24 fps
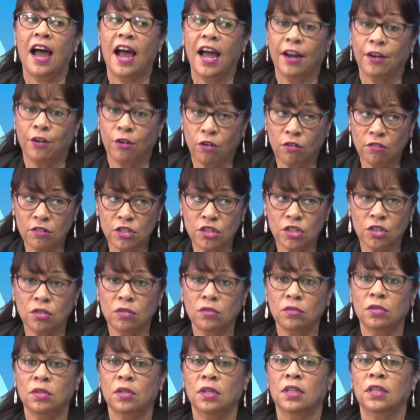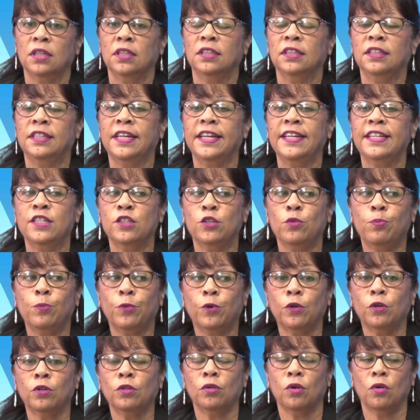And also, they
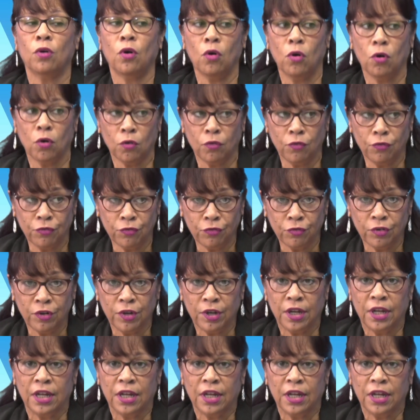support of